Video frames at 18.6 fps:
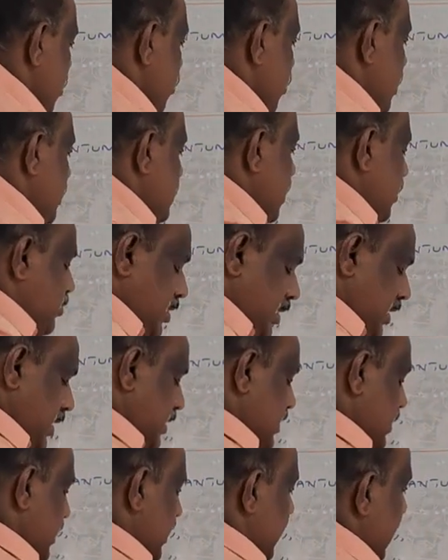One subshell
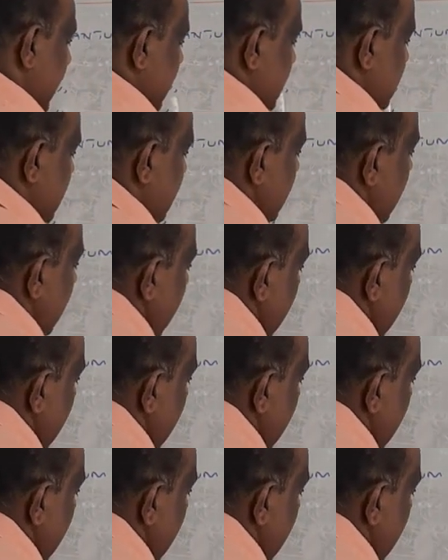is S